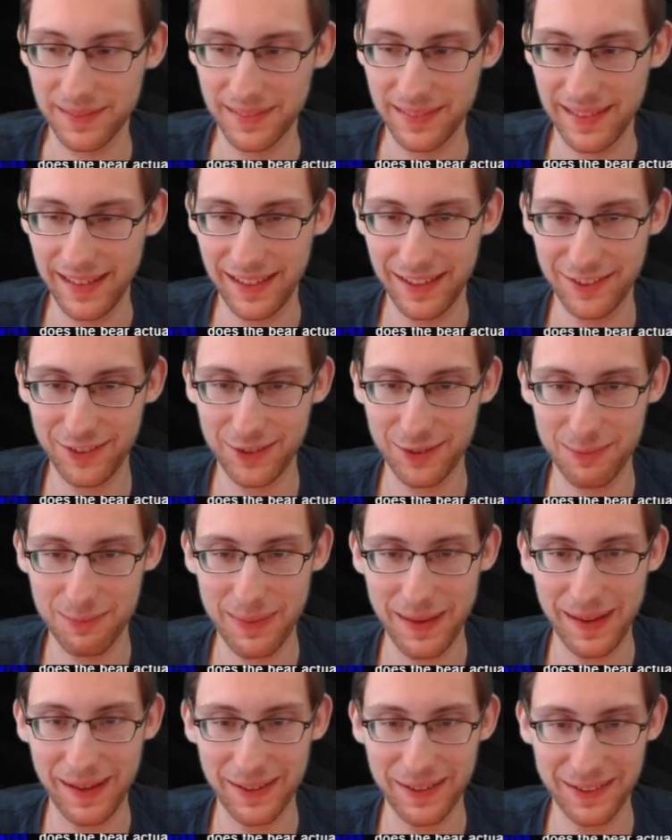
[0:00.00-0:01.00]
Nixxo
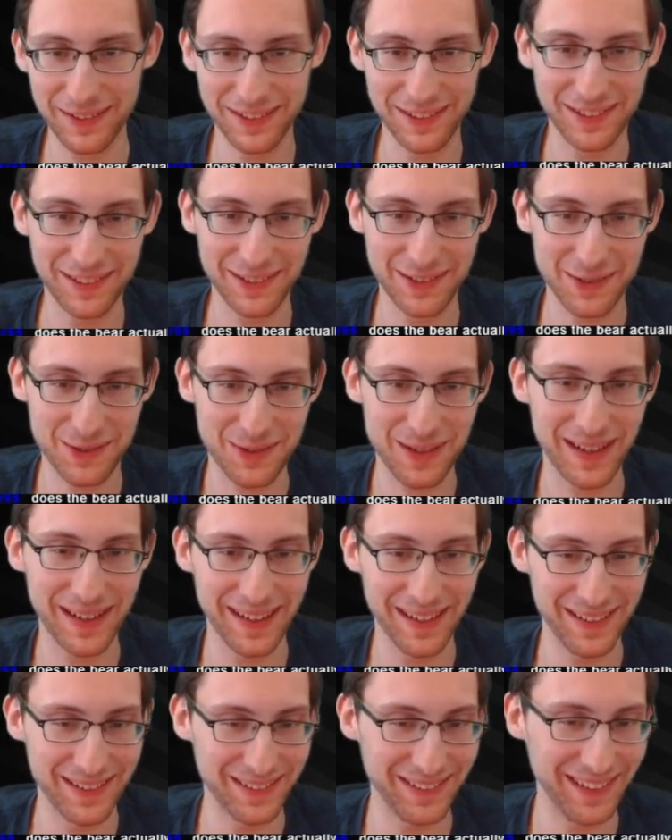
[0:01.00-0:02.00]
Bear is his
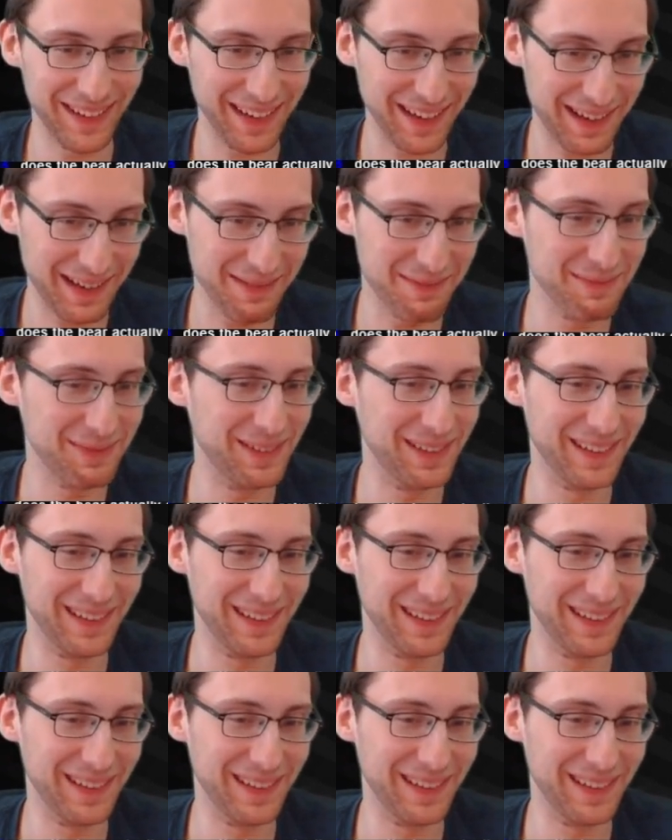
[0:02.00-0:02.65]
grinder name.